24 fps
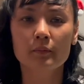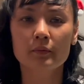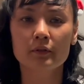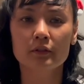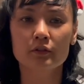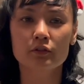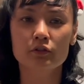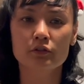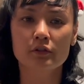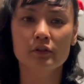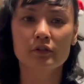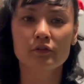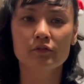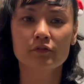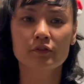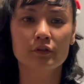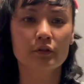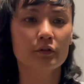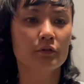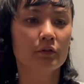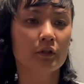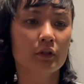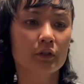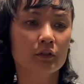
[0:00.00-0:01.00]
and trying to
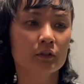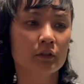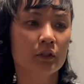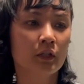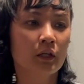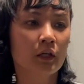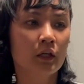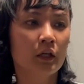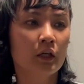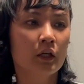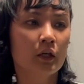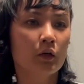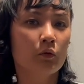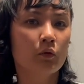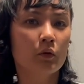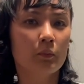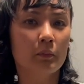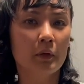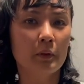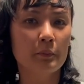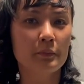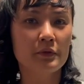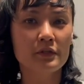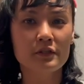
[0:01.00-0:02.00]
figure out what my
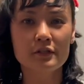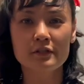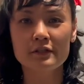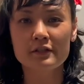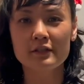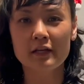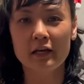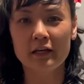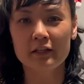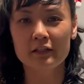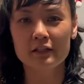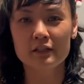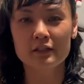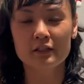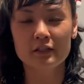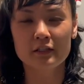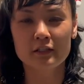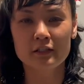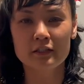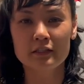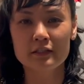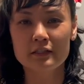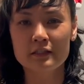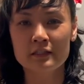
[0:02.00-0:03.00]
business idea
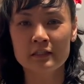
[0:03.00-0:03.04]
is.